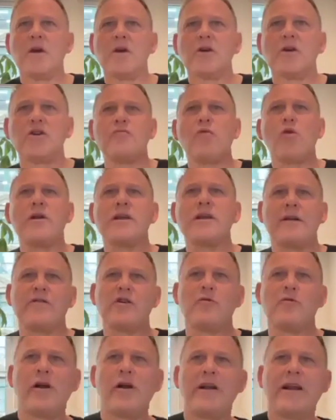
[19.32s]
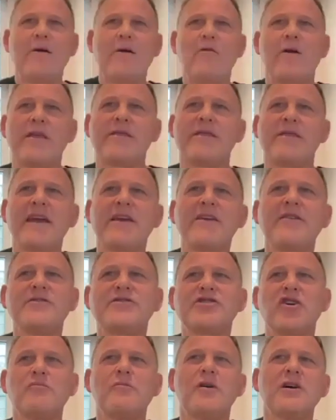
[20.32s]
Good morning, everyone. I want to thank you
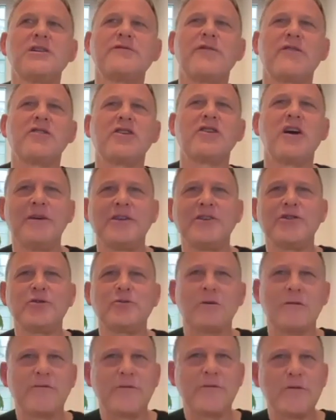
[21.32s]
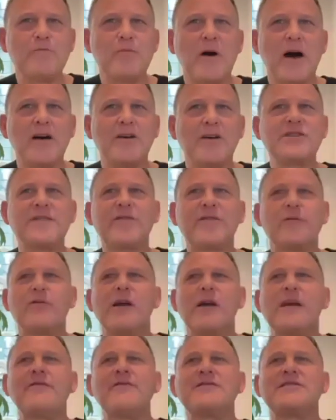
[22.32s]
so much for coming to our Food Policy for
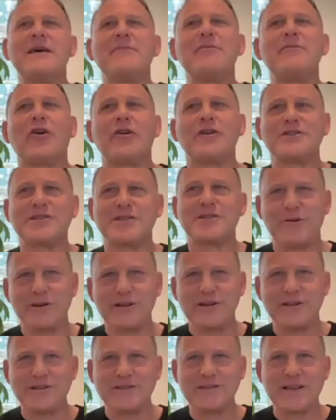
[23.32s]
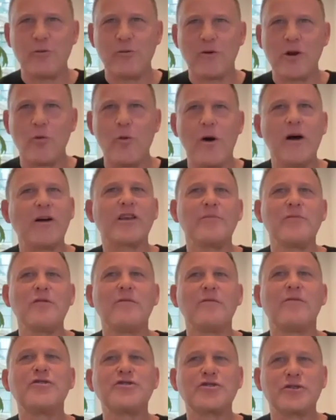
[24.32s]
Breakfast seminar series. I want to welcome
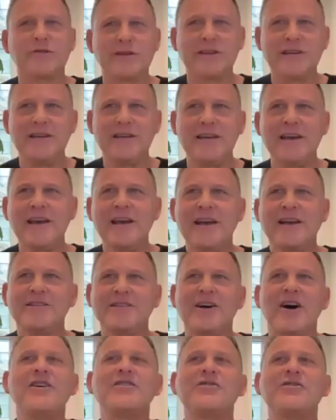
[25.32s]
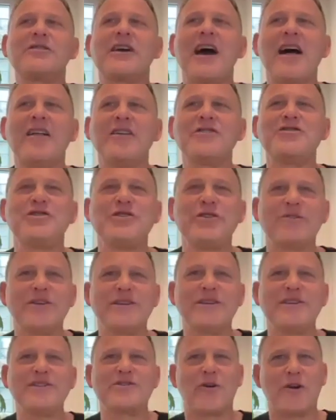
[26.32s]
you virtually to Hunter College here
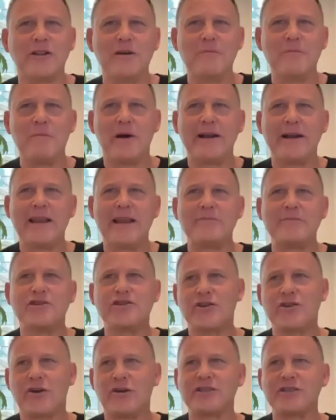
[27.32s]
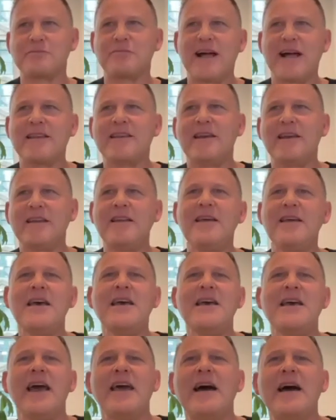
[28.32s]
in East Harlem. My name is Charles Platkin,
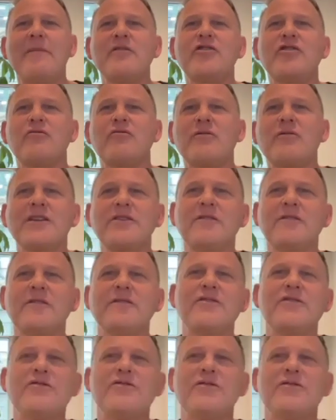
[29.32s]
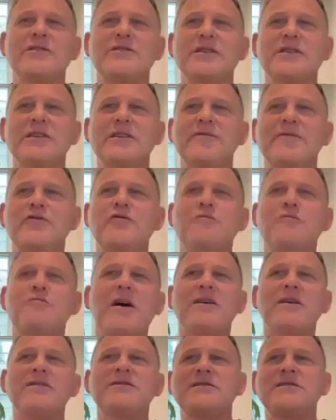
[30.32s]
and I'm the director of the New York City Food
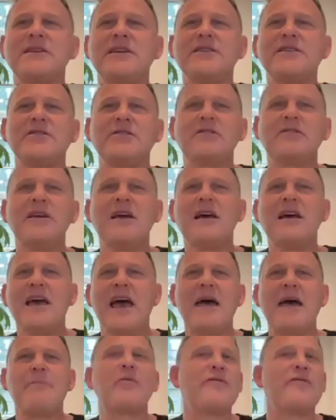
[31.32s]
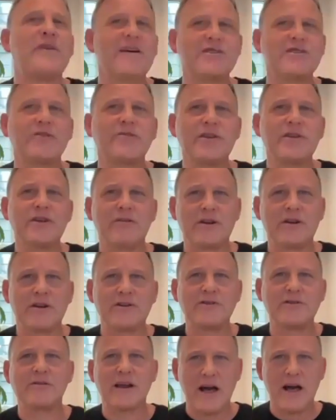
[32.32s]
Policy Center and professor here at
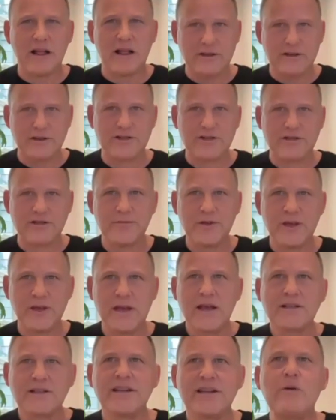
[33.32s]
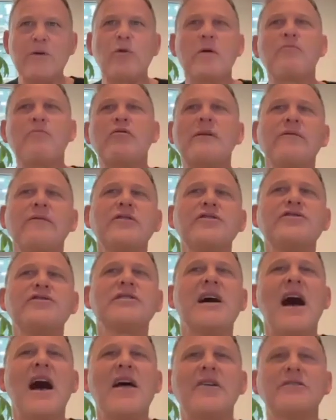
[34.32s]
Hunter College. Today, we're privileged
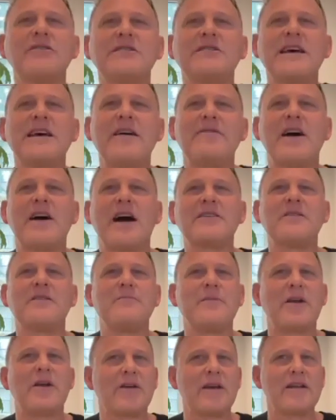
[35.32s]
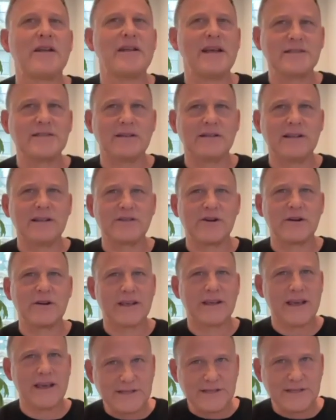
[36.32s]
and honored to have Dr. Marion Nestle as our
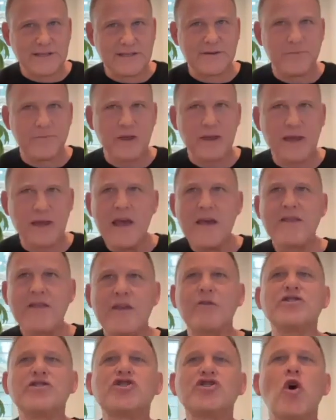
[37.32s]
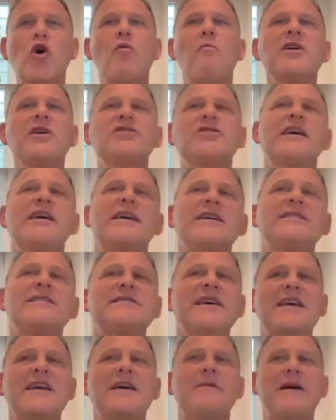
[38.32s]
guest. There is so much I could
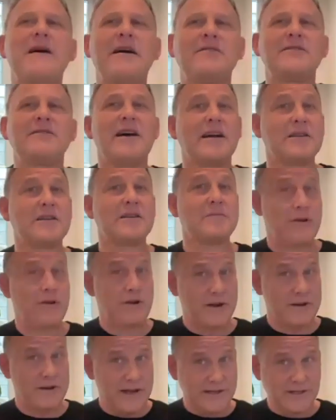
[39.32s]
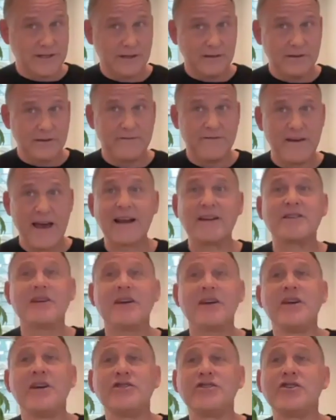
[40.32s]
say about Dr. Marion Nestle. In fact,
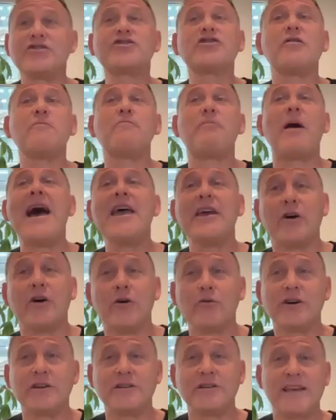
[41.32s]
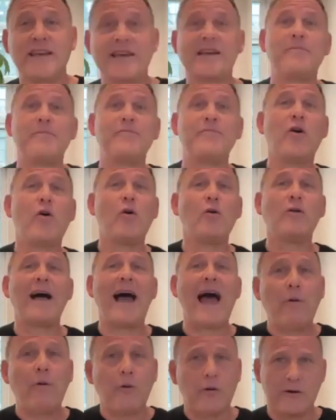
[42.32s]
just her bio could take up the whole
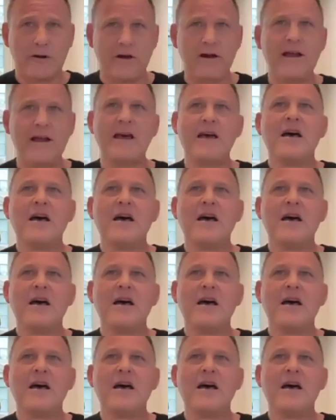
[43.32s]
hour.